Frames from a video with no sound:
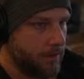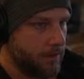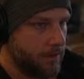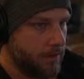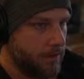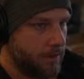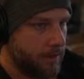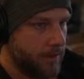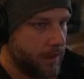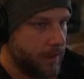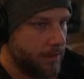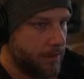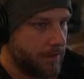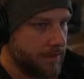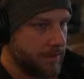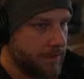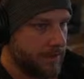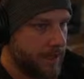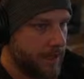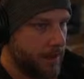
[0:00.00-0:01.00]
that was
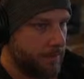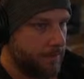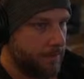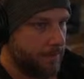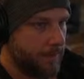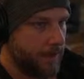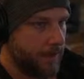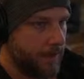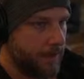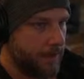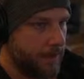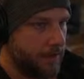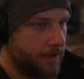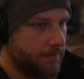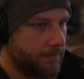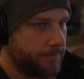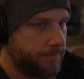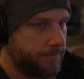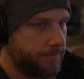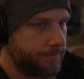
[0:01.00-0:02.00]
set up in the
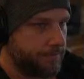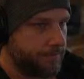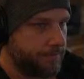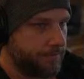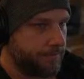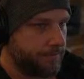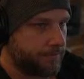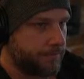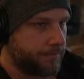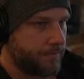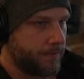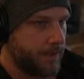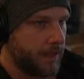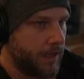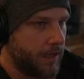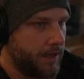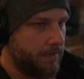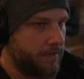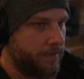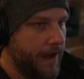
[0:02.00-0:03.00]

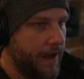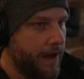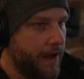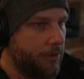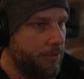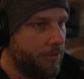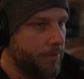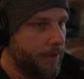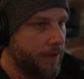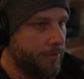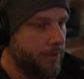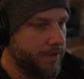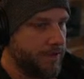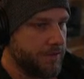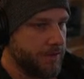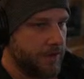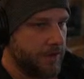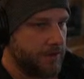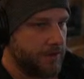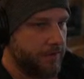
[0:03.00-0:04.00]
file, but it was
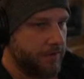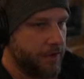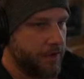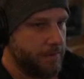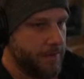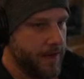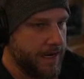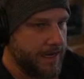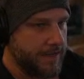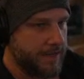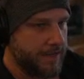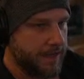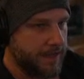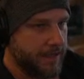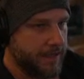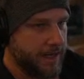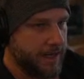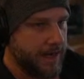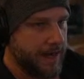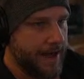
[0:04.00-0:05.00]
very basic. It
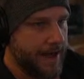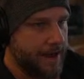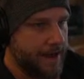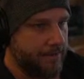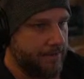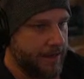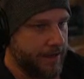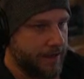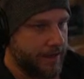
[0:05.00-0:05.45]
didn't have any